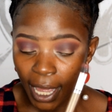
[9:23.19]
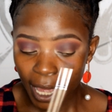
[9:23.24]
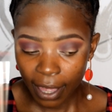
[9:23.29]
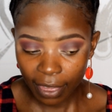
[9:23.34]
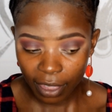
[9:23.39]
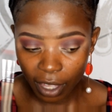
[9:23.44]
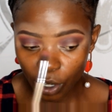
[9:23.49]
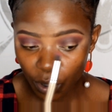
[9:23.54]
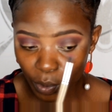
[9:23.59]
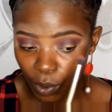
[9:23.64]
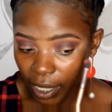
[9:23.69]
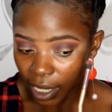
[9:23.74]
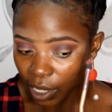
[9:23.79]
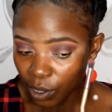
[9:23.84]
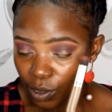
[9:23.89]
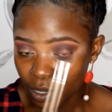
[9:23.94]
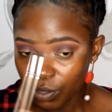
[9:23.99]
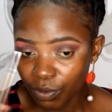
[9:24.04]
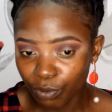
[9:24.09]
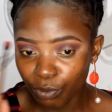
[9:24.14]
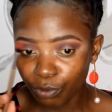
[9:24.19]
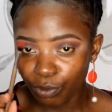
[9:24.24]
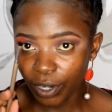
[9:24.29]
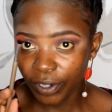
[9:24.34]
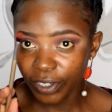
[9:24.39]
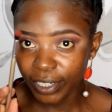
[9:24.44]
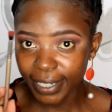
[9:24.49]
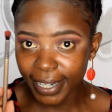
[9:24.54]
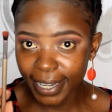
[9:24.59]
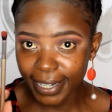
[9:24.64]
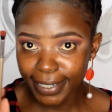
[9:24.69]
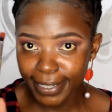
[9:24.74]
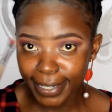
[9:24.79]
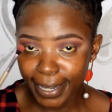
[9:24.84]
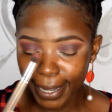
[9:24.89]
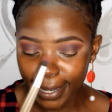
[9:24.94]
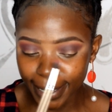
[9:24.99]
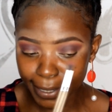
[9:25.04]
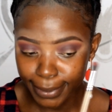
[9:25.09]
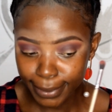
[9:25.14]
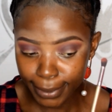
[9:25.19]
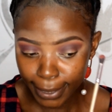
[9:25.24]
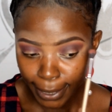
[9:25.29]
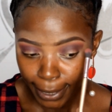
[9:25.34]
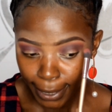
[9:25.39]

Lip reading: Then you wanna use very light hand.